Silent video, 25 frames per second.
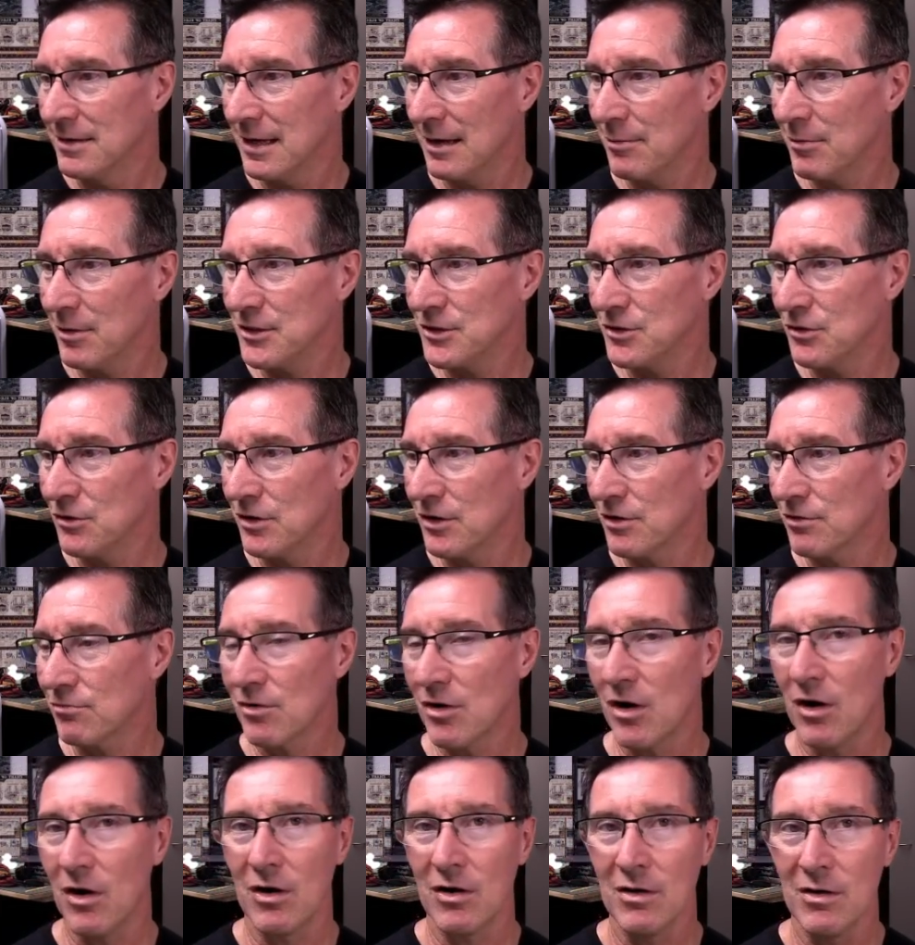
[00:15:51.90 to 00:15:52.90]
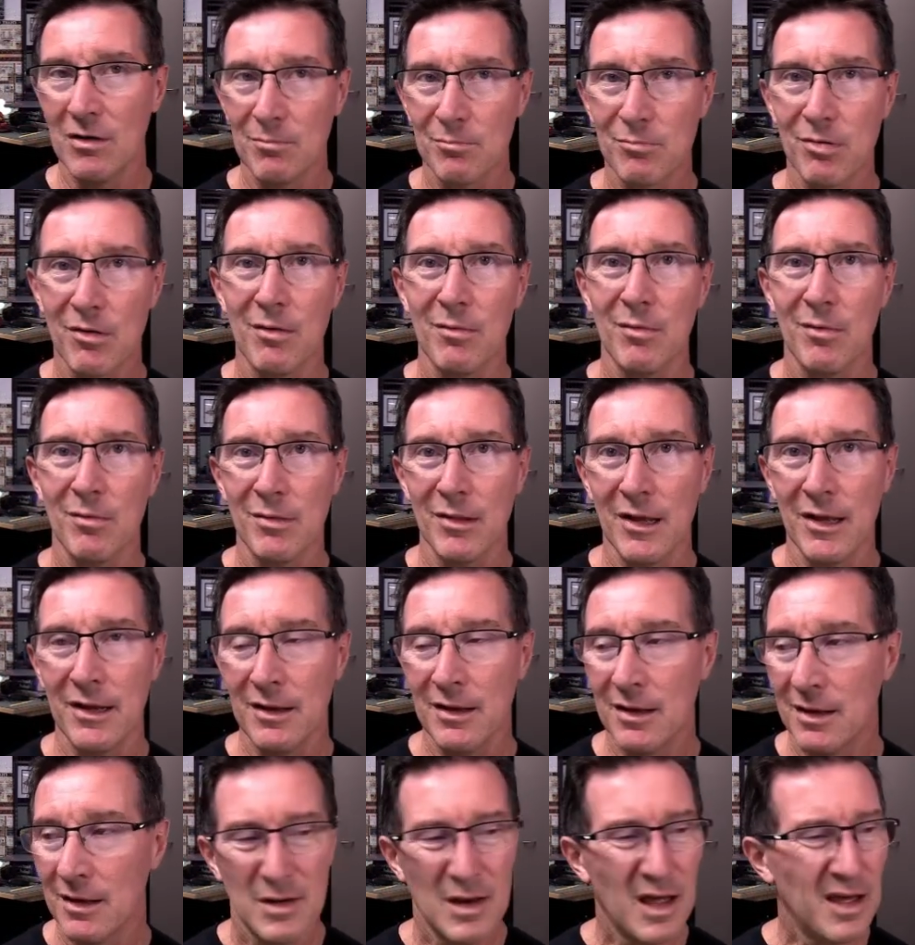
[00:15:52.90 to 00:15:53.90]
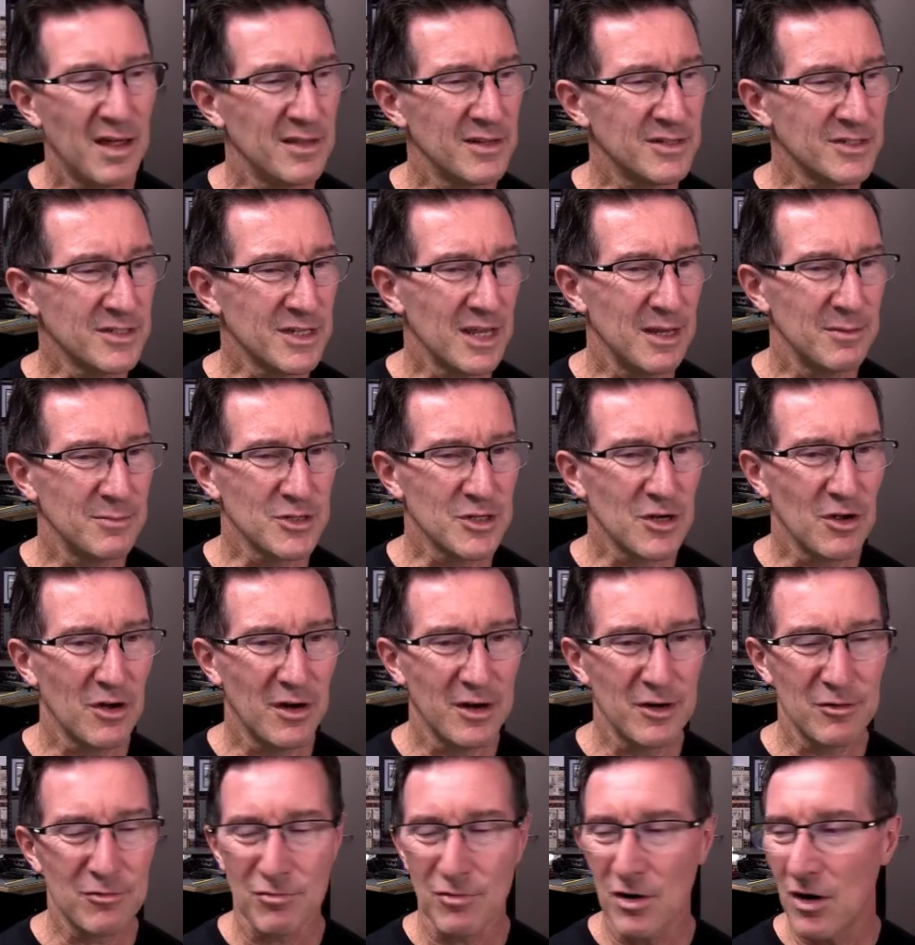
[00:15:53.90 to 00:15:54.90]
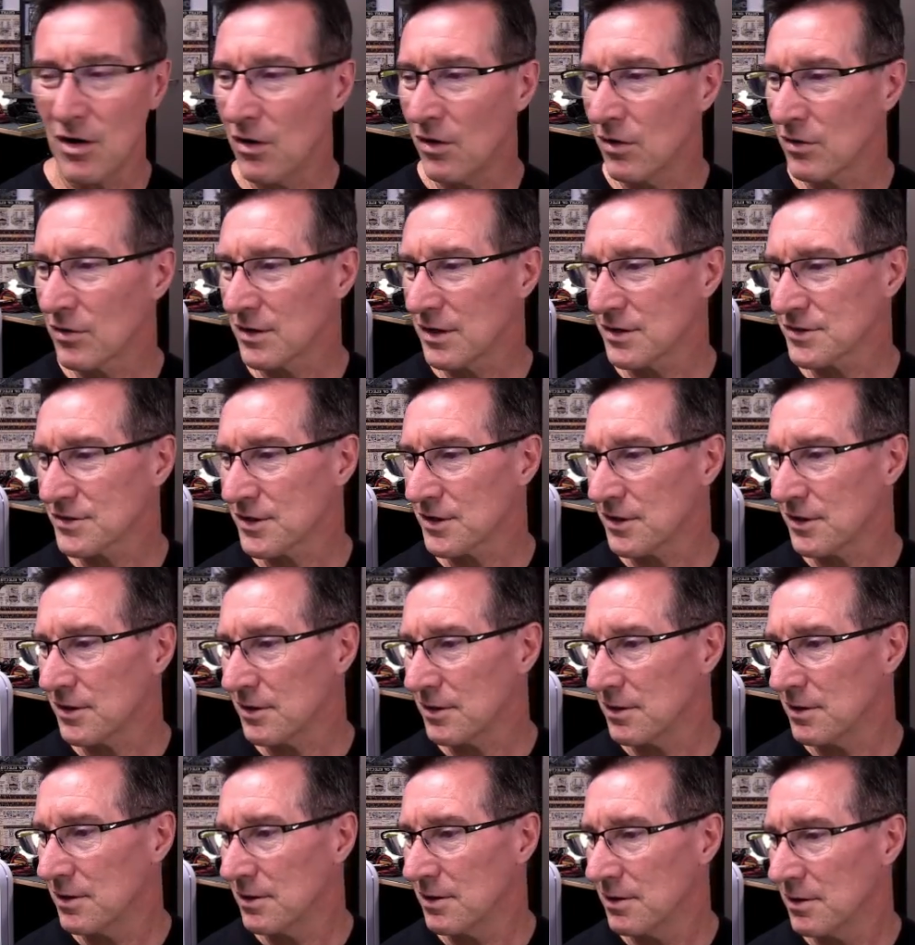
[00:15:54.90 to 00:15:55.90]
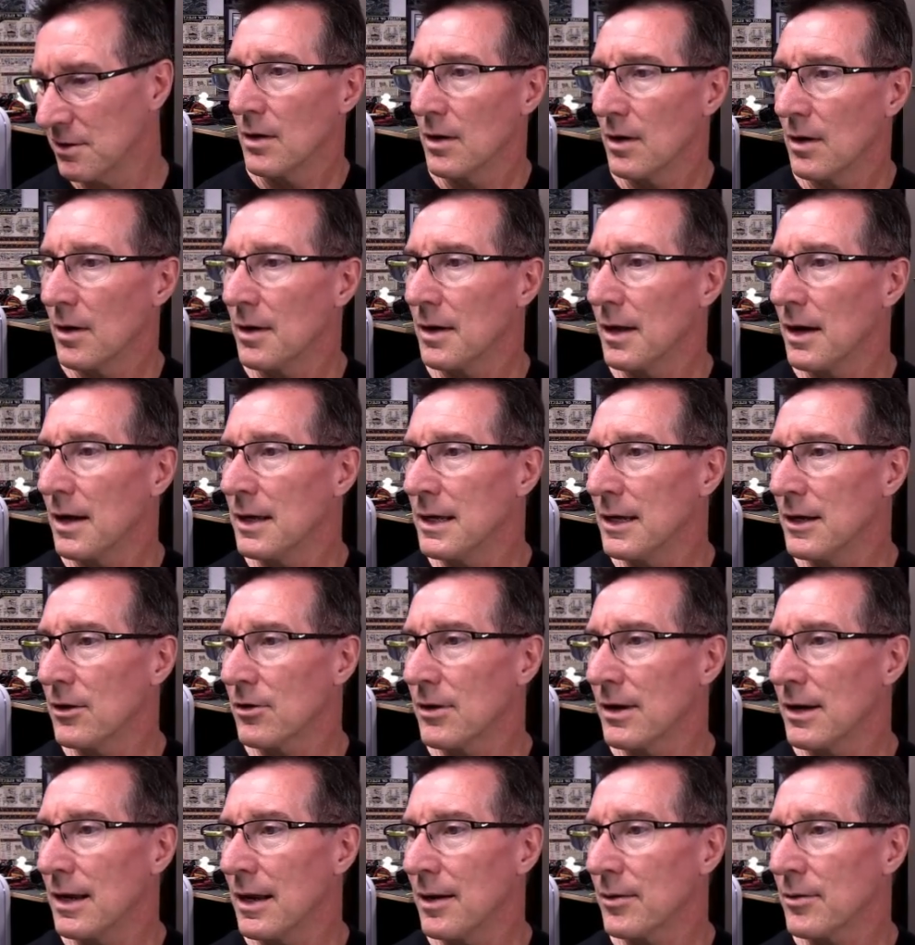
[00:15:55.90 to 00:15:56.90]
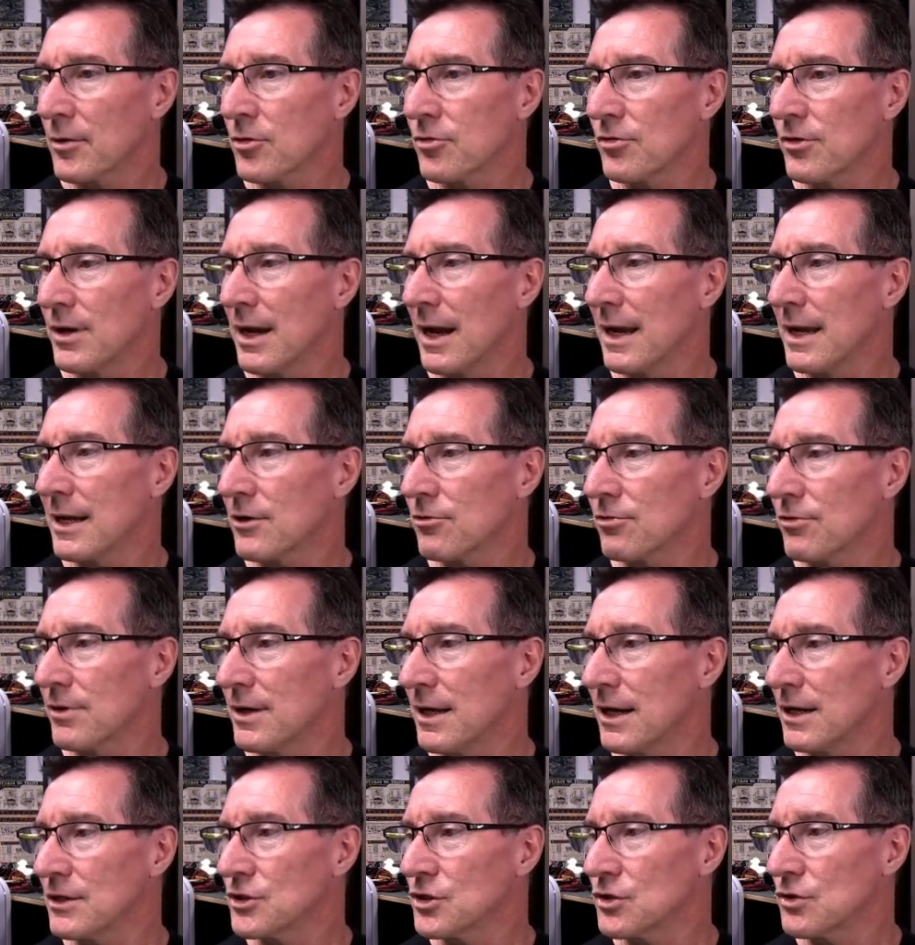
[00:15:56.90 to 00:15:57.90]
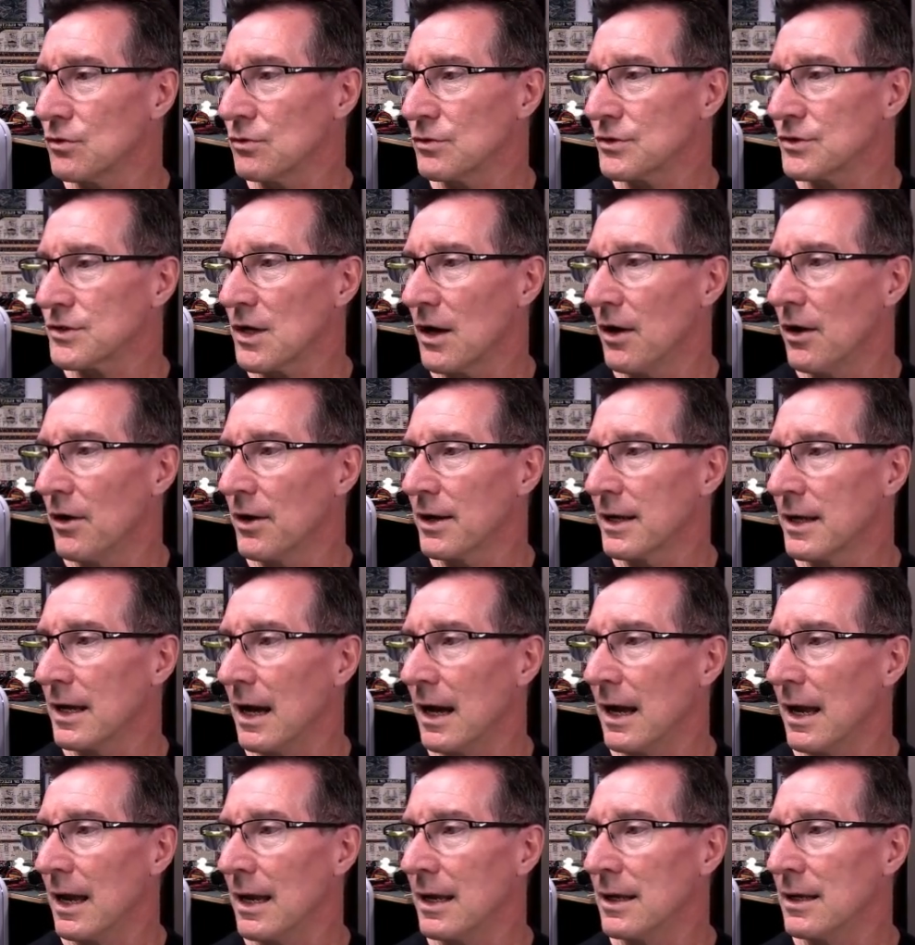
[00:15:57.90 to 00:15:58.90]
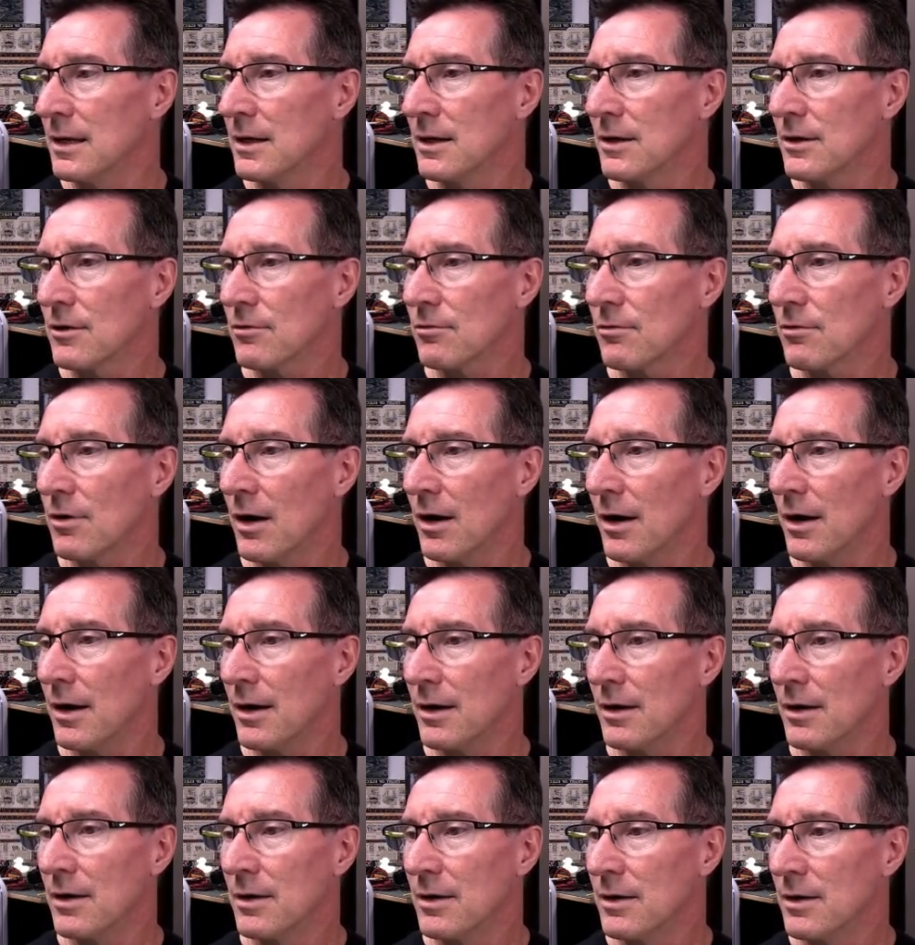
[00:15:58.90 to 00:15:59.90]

Am I doing it wrong? Probably. No, this seems kind of wrong, doesn't it? Oh no, here I am. Create credentials. Okay, right.